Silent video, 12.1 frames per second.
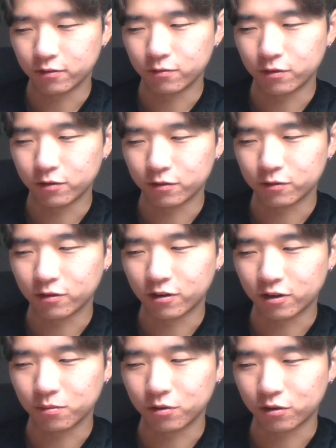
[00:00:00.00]
we are
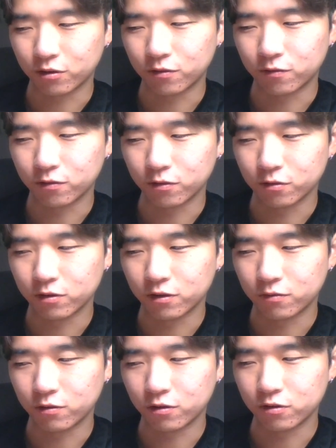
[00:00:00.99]
talking about the current flow,
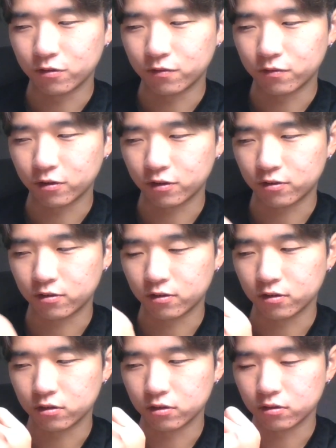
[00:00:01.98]
and we are focusing
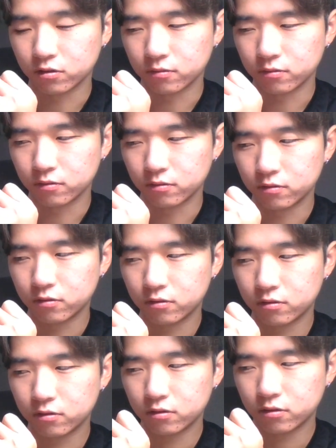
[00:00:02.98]
on the
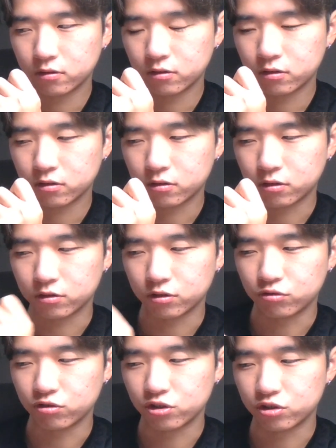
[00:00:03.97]

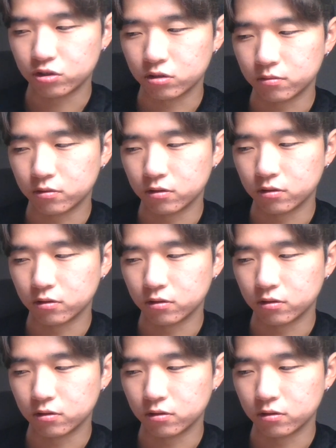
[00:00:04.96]
concentration of